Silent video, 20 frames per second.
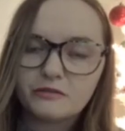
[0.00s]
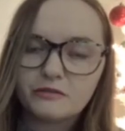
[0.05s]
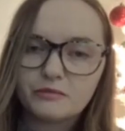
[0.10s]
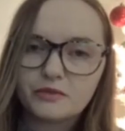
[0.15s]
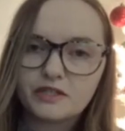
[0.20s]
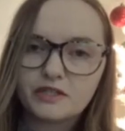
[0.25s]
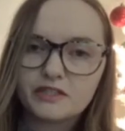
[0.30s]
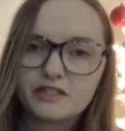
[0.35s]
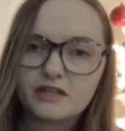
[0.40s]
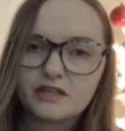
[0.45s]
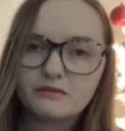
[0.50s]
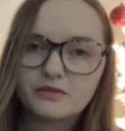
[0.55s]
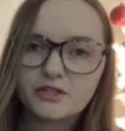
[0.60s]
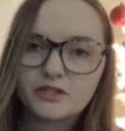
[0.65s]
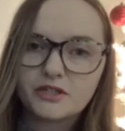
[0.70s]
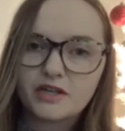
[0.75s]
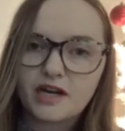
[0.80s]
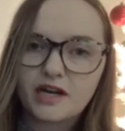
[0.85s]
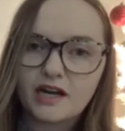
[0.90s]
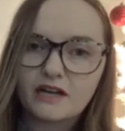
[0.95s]

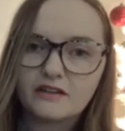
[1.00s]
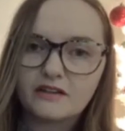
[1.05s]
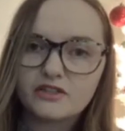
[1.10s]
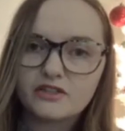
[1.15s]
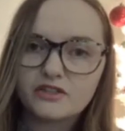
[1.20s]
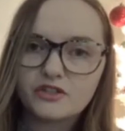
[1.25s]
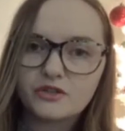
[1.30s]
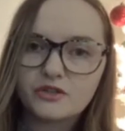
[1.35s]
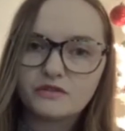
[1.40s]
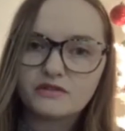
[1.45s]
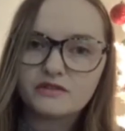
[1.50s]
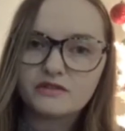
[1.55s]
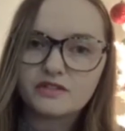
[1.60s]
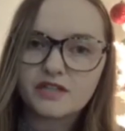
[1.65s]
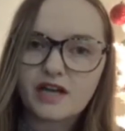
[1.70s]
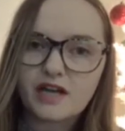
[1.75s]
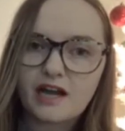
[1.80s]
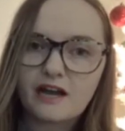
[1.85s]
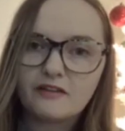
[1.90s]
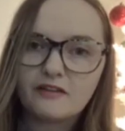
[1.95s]
preceptor, and the student to
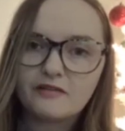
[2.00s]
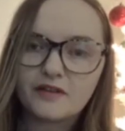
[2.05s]
have